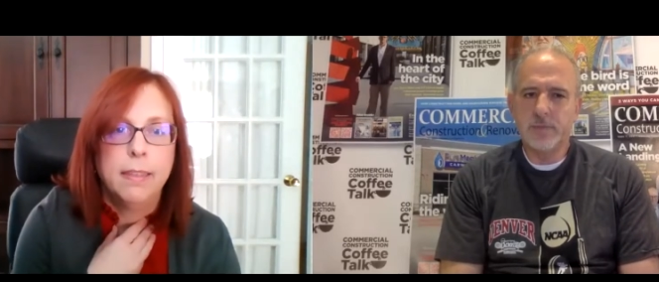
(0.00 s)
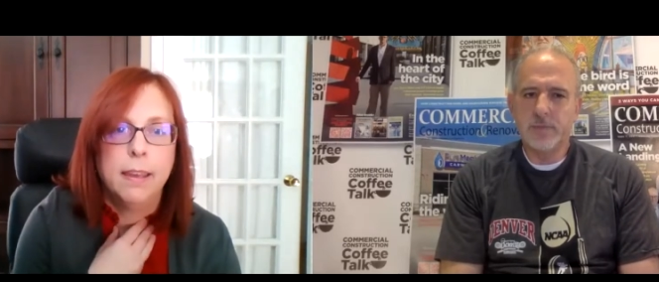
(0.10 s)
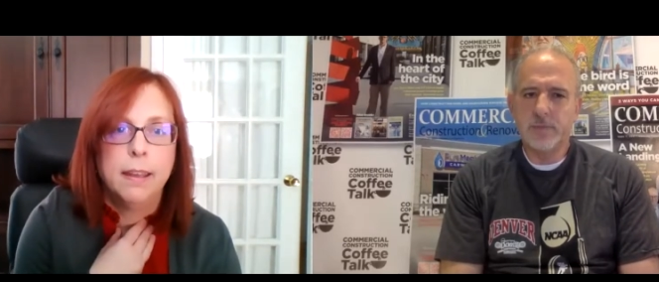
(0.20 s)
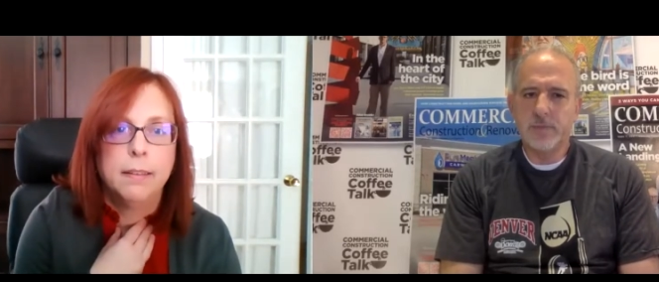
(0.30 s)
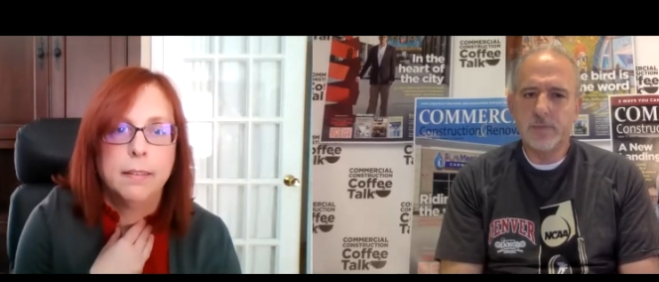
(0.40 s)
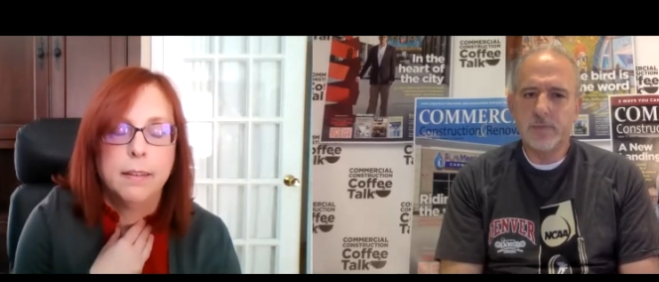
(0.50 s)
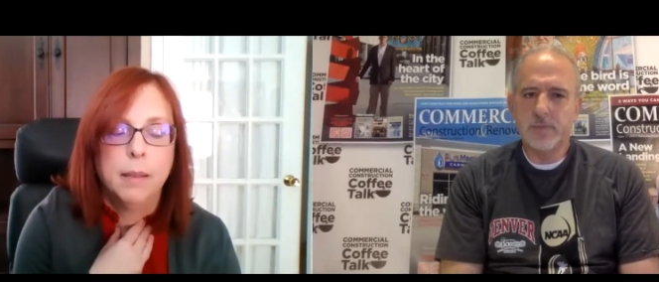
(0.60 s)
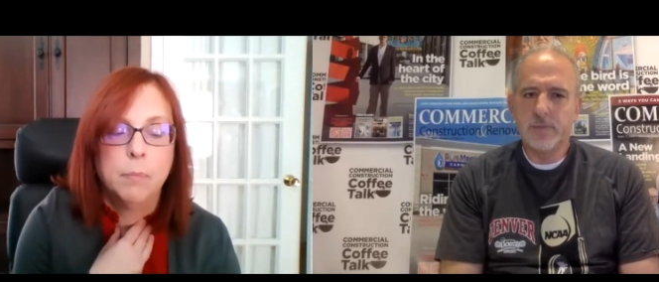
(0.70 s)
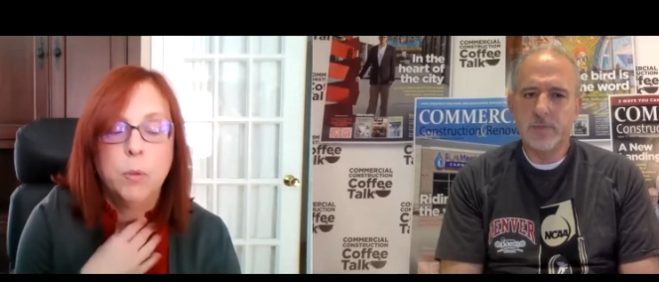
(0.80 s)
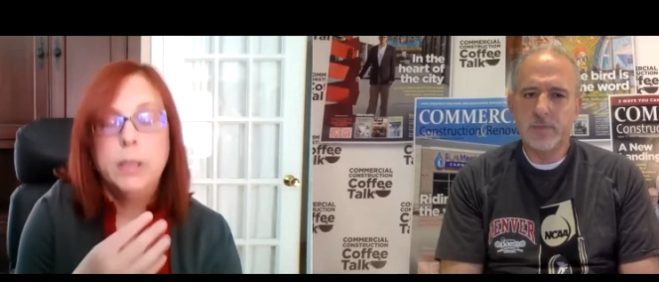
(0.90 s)
Speaker 1: that
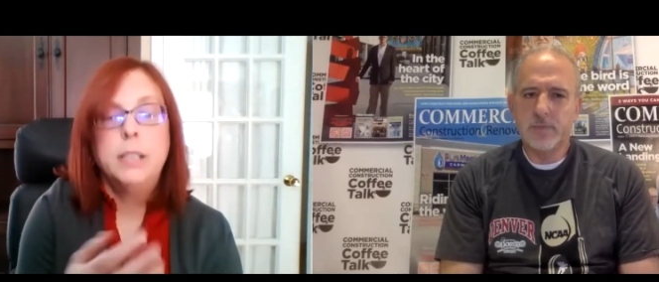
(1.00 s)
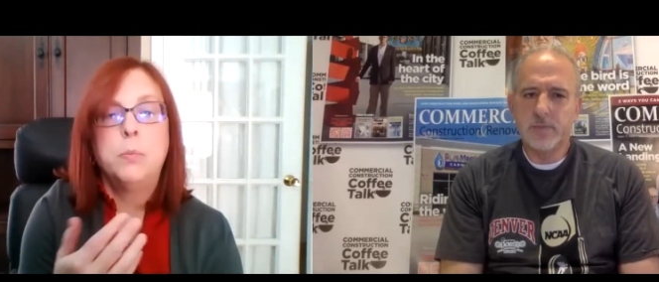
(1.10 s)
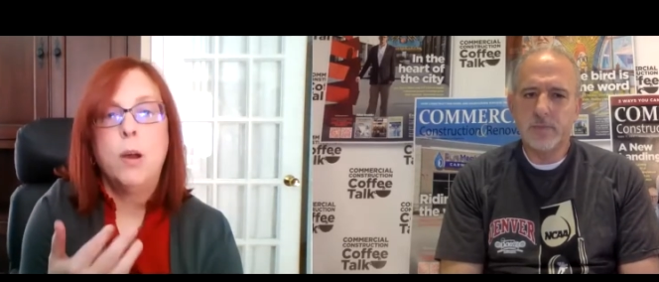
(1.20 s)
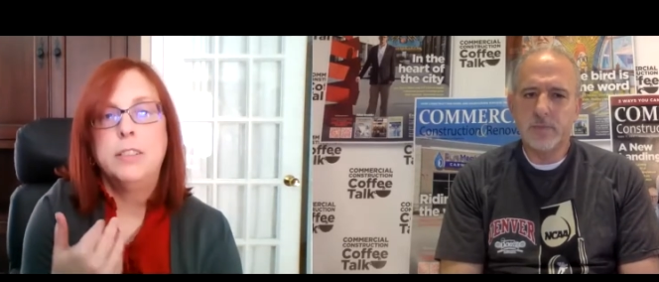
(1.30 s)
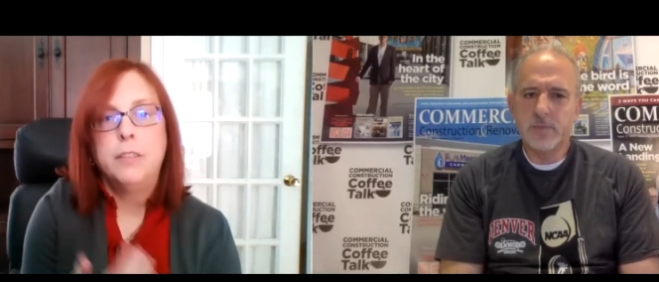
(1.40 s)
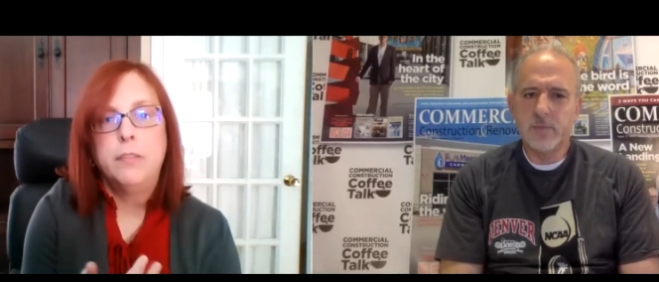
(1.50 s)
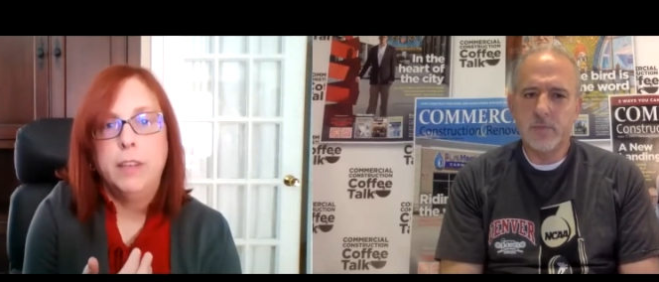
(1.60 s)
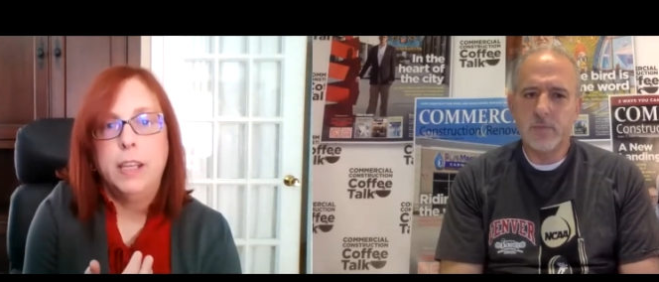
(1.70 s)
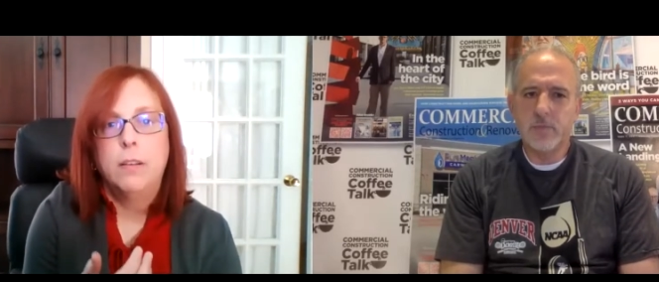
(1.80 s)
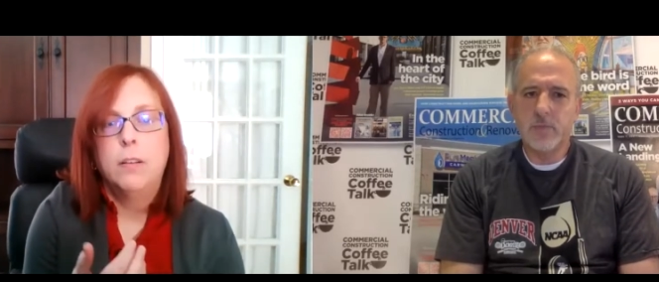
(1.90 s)
employees want to
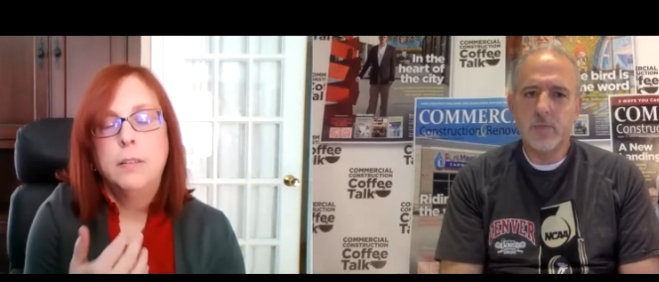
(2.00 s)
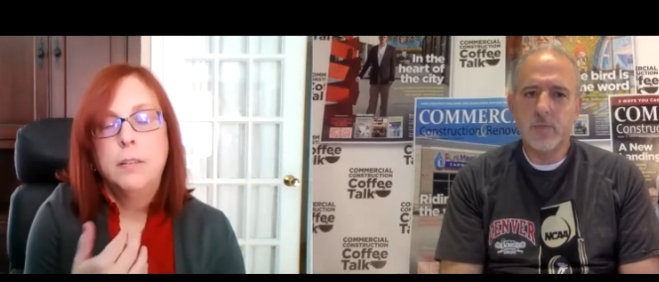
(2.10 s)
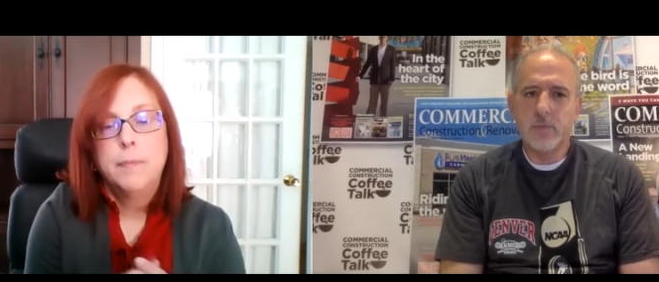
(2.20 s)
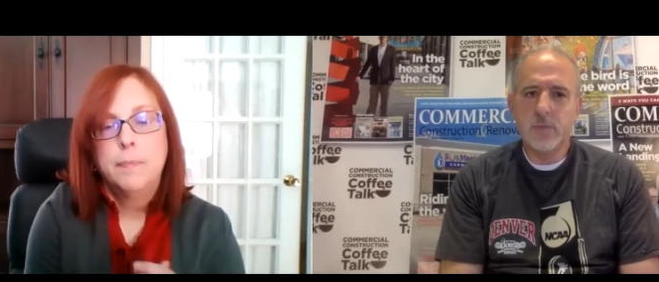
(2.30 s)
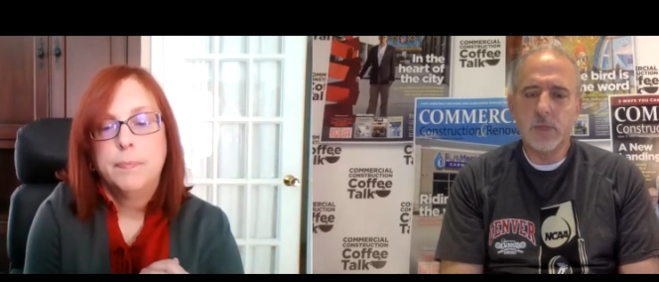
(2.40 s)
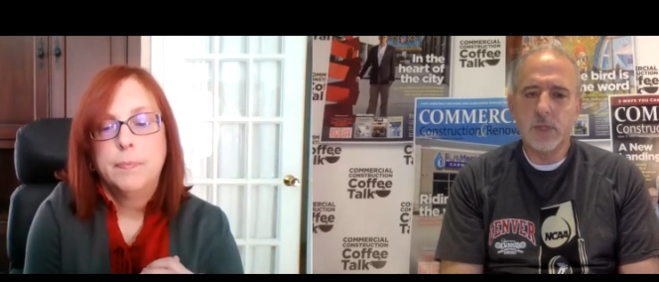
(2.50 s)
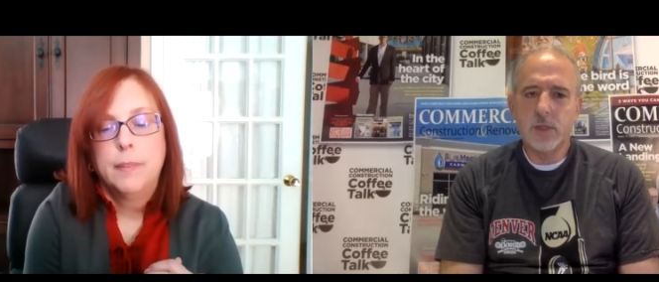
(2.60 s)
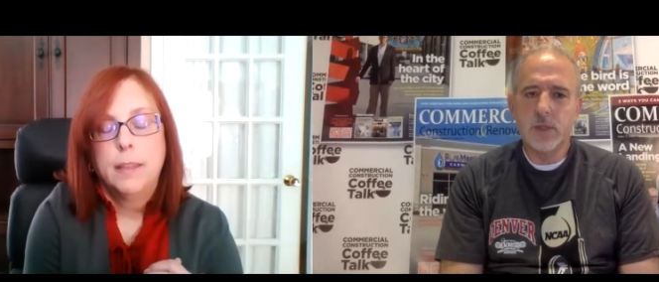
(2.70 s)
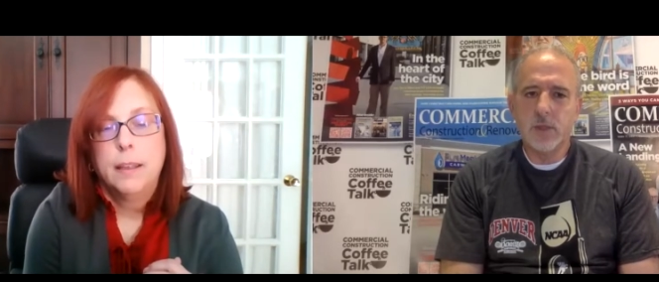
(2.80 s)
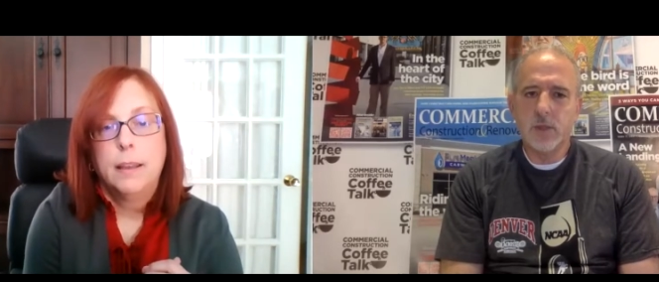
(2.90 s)
feel
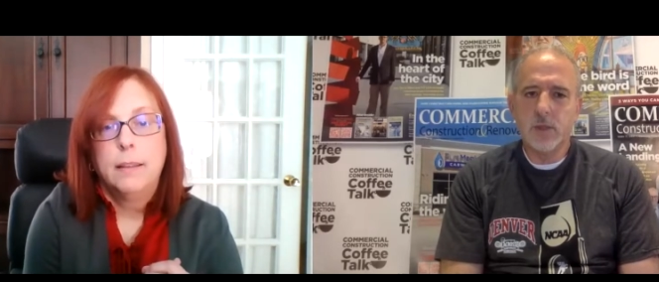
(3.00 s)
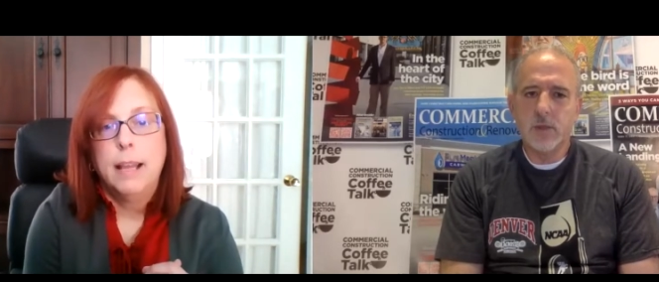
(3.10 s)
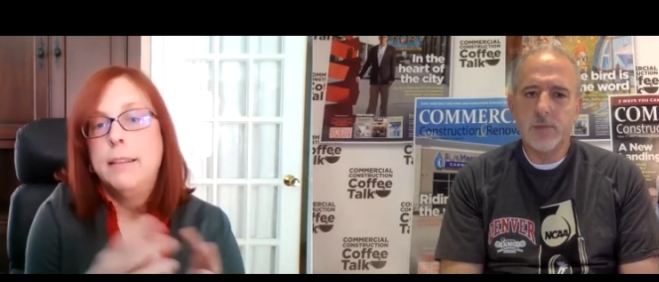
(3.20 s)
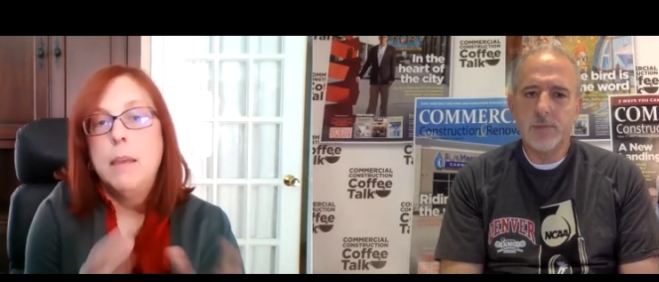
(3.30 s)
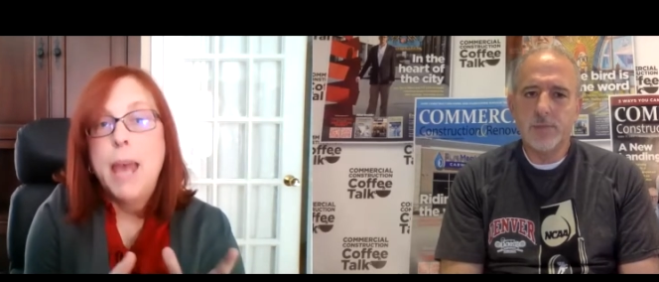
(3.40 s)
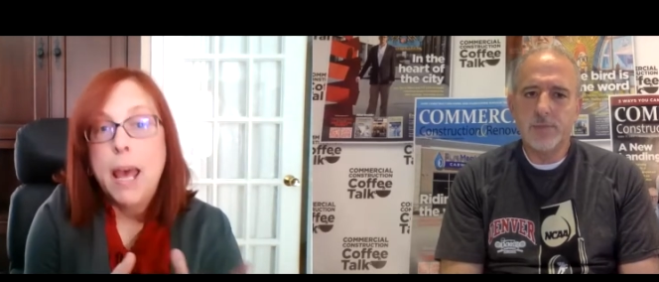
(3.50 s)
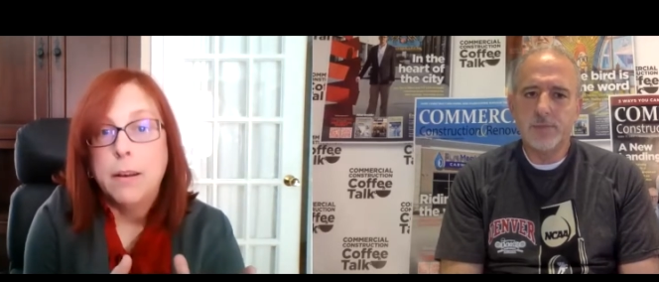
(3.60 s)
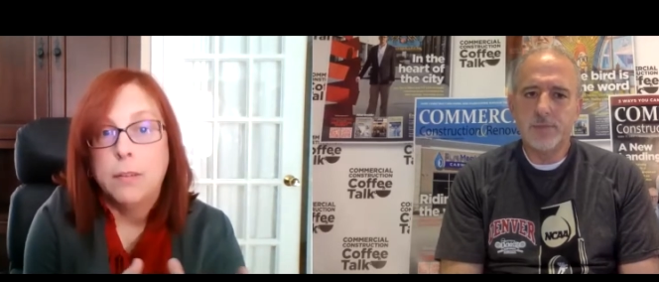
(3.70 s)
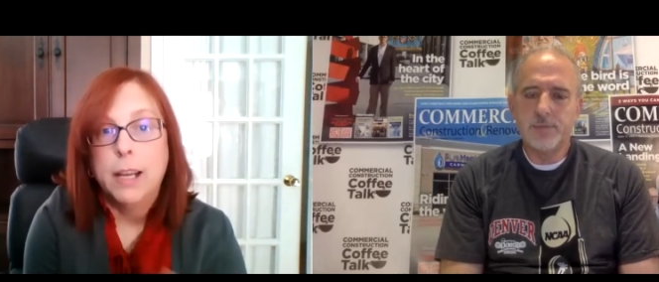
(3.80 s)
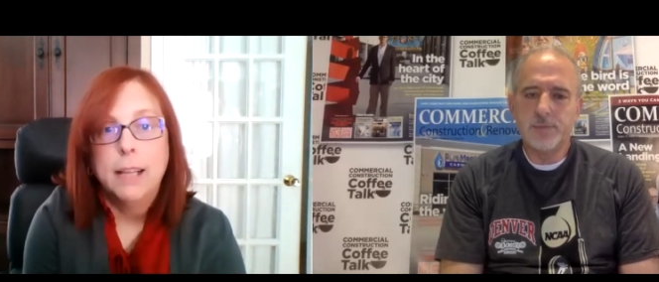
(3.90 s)
like they
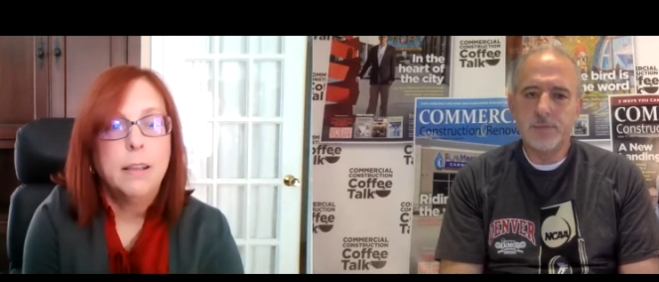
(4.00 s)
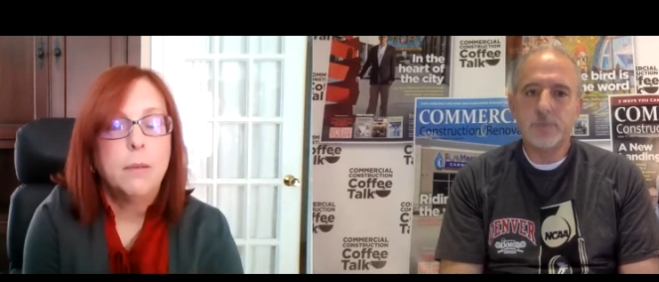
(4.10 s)
matter, right?